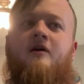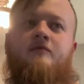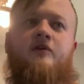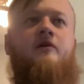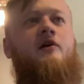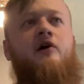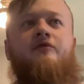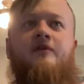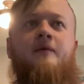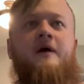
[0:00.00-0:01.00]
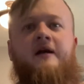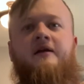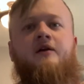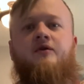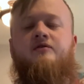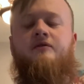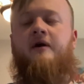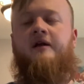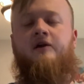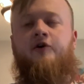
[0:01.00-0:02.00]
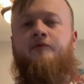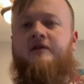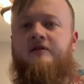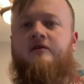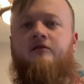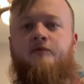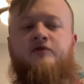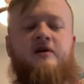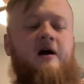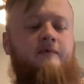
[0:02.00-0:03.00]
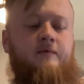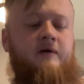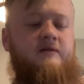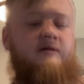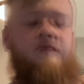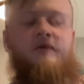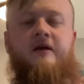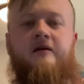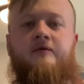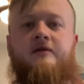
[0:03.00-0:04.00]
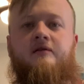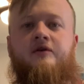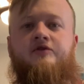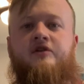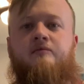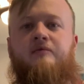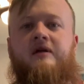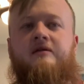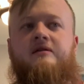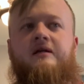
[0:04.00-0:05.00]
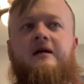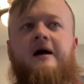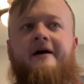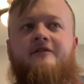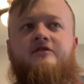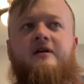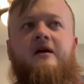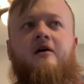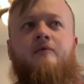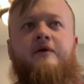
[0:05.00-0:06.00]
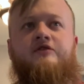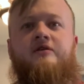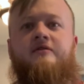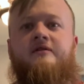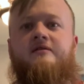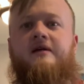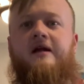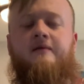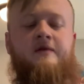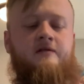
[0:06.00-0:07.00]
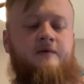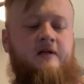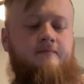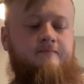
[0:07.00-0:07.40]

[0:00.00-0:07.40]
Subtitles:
you can go from any note to any note, but these are the most common ones. Beginning with the low G, B, D, high G arpeggio, this is 80 beats a minute.